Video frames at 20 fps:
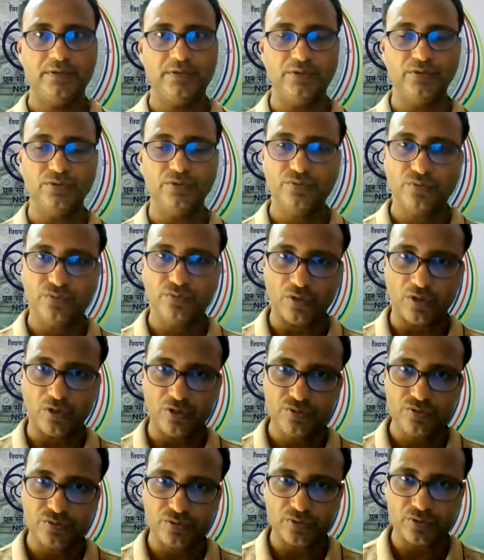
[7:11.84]
You should
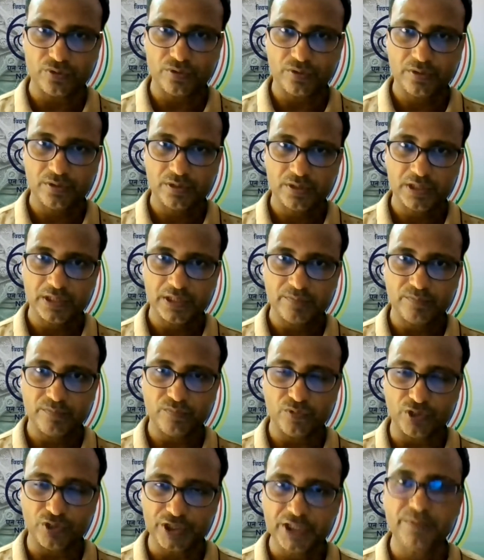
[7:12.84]
also
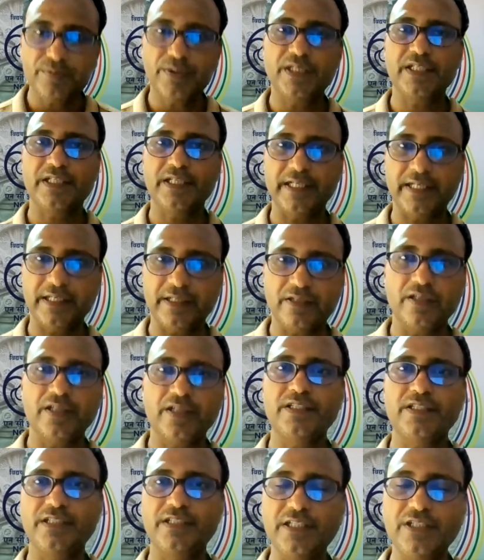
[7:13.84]
motivate and
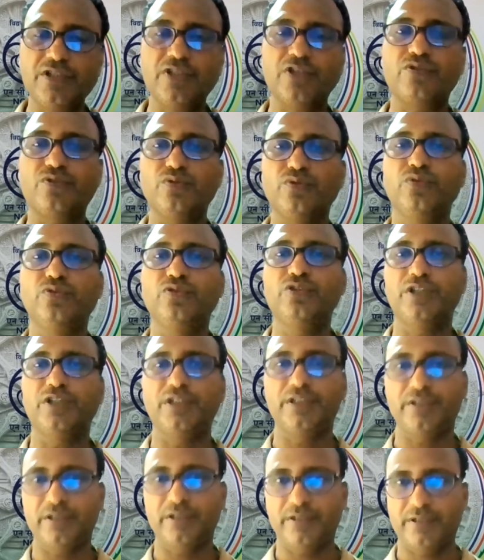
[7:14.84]
encourage teachers to do the
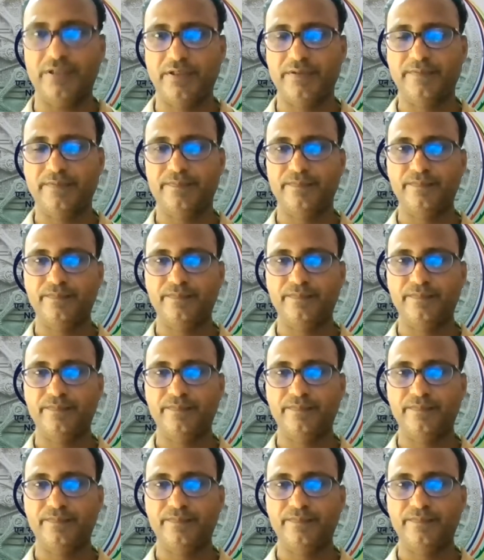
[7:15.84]
research,